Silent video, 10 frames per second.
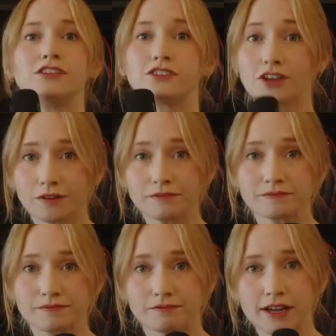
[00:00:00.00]
So,
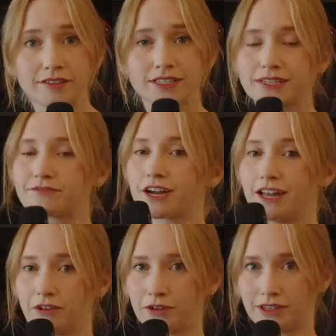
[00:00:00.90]
we have a tip for
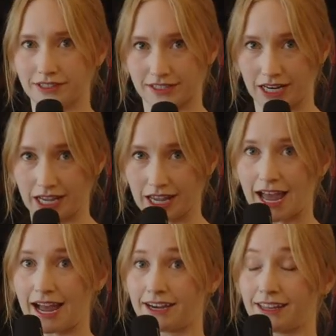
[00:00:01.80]
anyone listening,
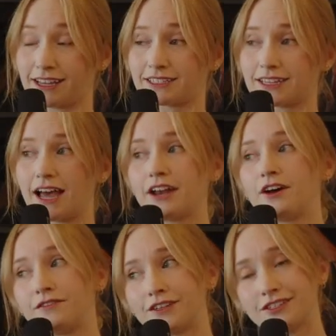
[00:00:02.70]
and that's to head
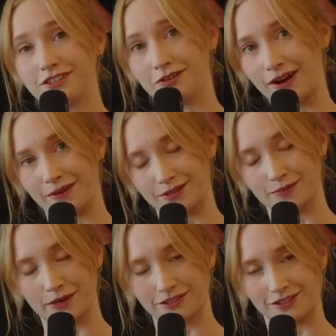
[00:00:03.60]
over to our
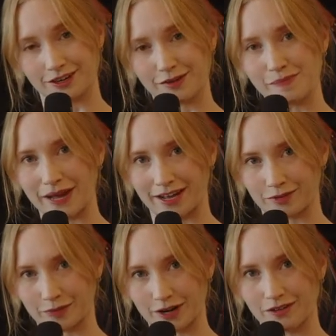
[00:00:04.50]
sponsor,
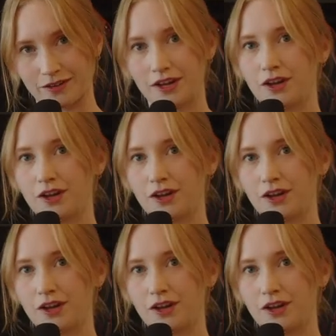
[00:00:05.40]
BandPro.